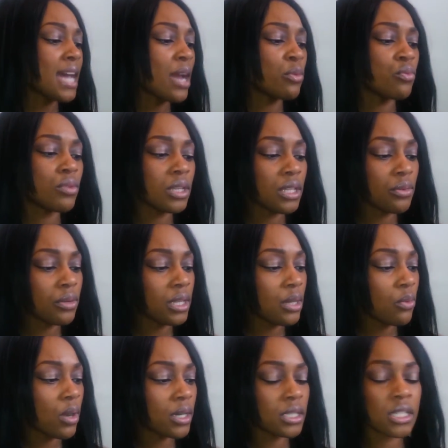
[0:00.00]
I really
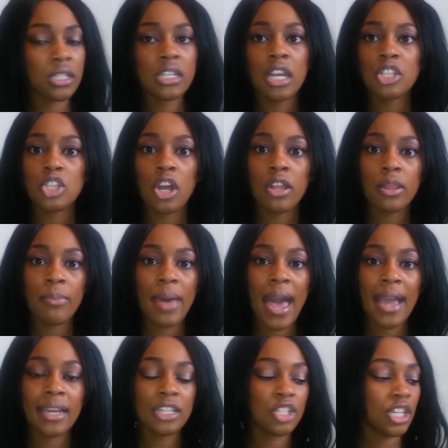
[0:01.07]
wanted to touch on the
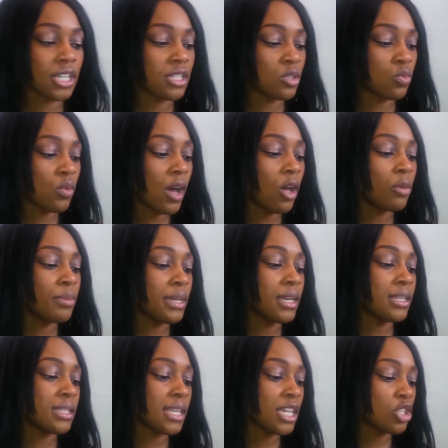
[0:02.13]
packaging as well,
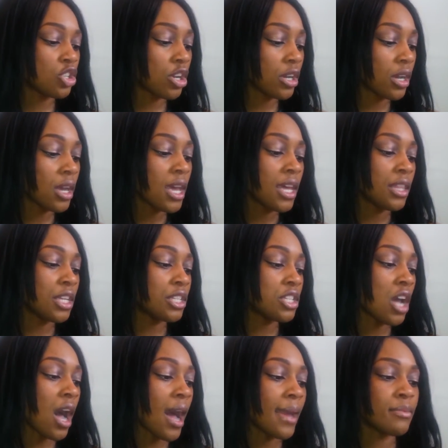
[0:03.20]
because they took the
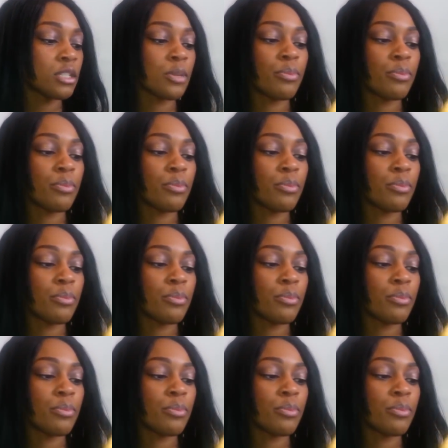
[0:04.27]
time to